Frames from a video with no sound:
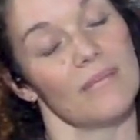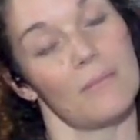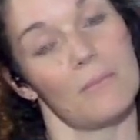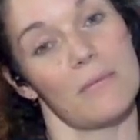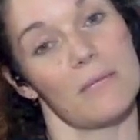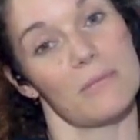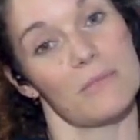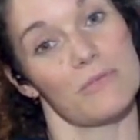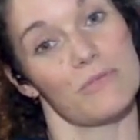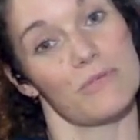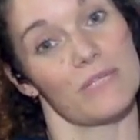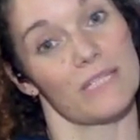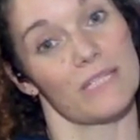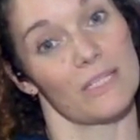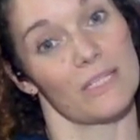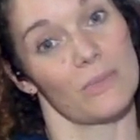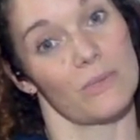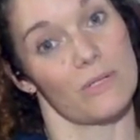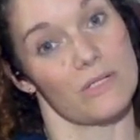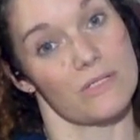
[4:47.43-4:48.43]
Maybe you feel like
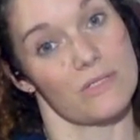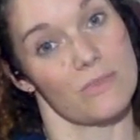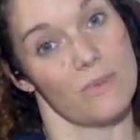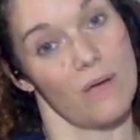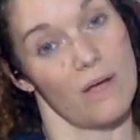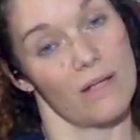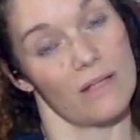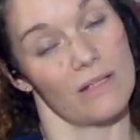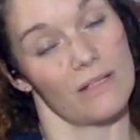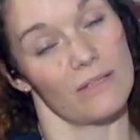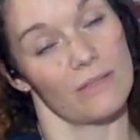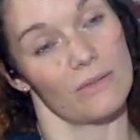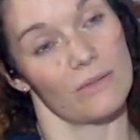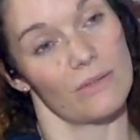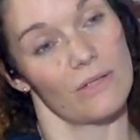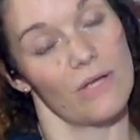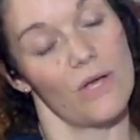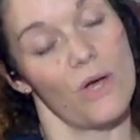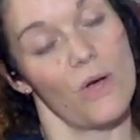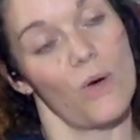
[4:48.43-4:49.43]
you want to swallow,
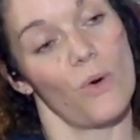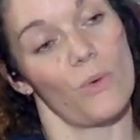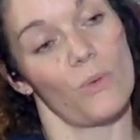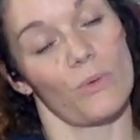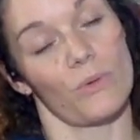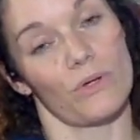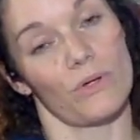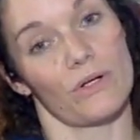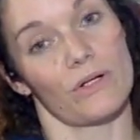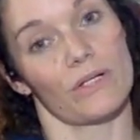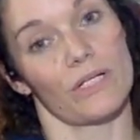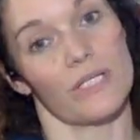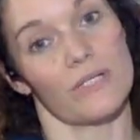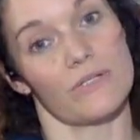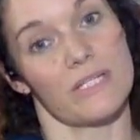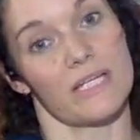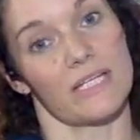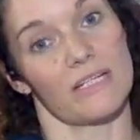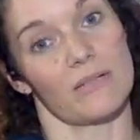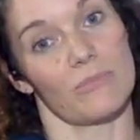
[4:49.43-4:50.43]
or you
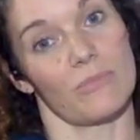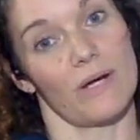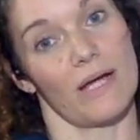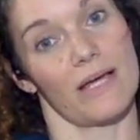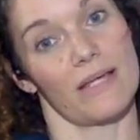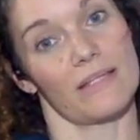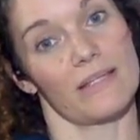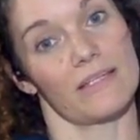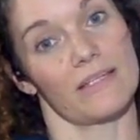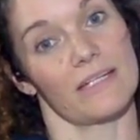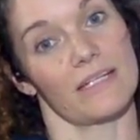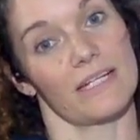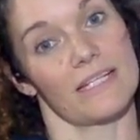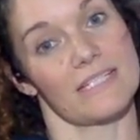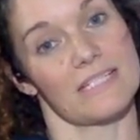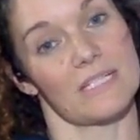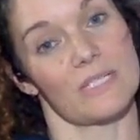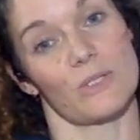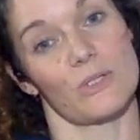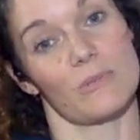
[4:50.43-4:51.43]
take a breath and it
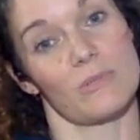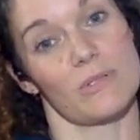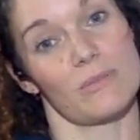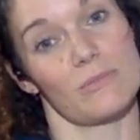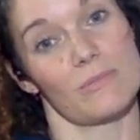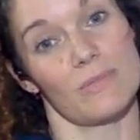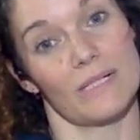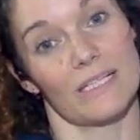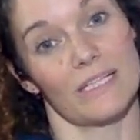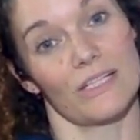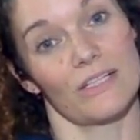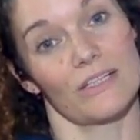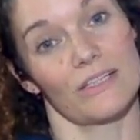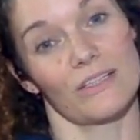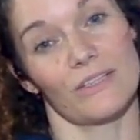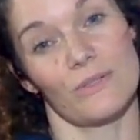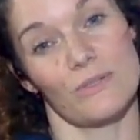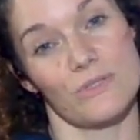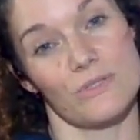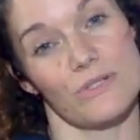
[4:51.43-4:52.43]
gets a little bit
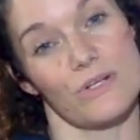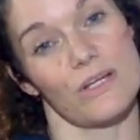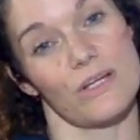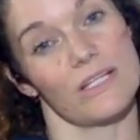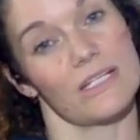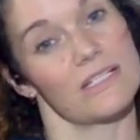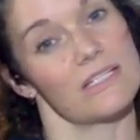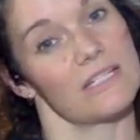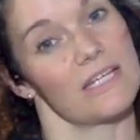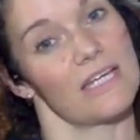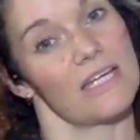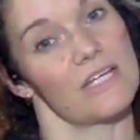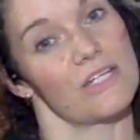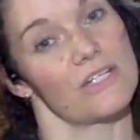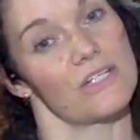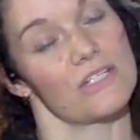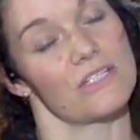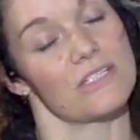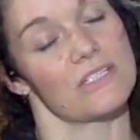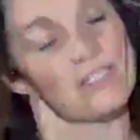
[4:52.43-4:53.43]
bigger. Those are all
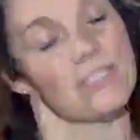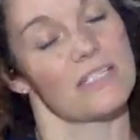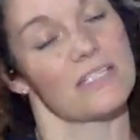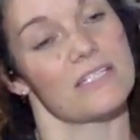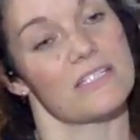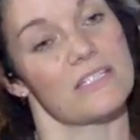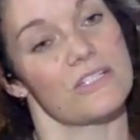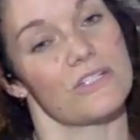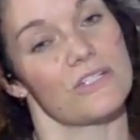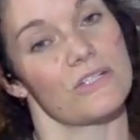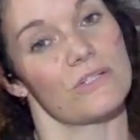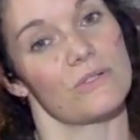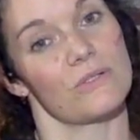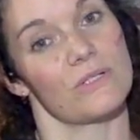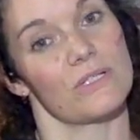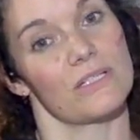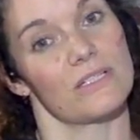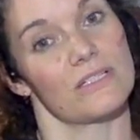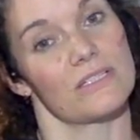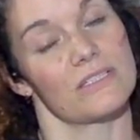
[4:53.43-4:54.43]
indications that the tissue
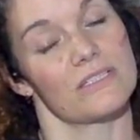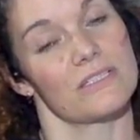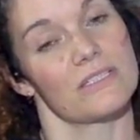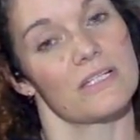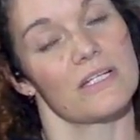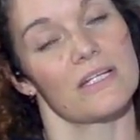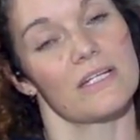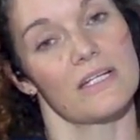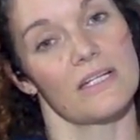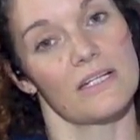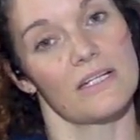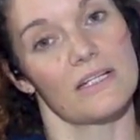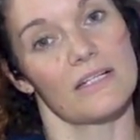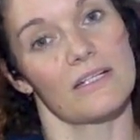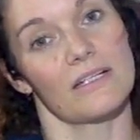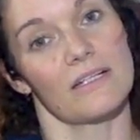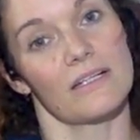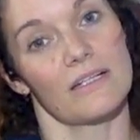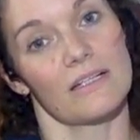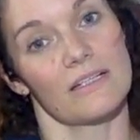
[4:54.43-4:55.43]
is
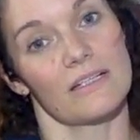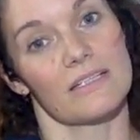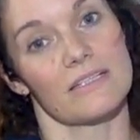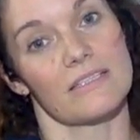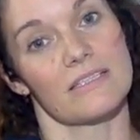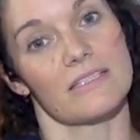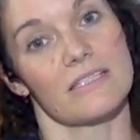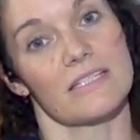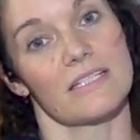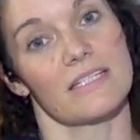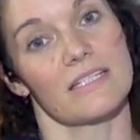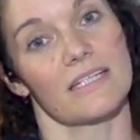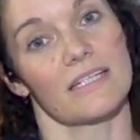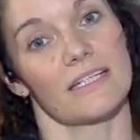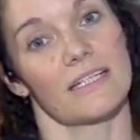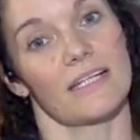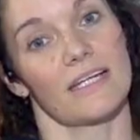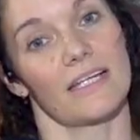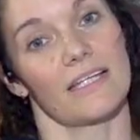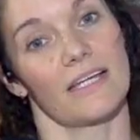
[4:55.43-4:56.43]

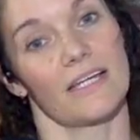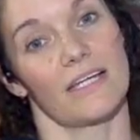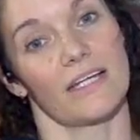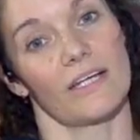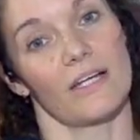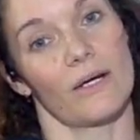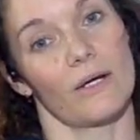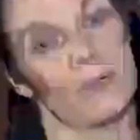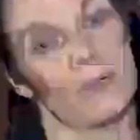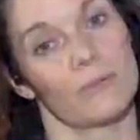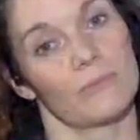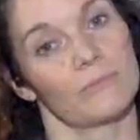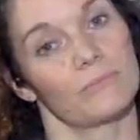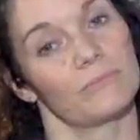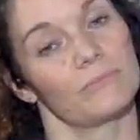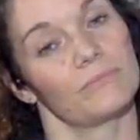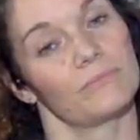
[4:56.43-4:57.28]
conceding and letting go.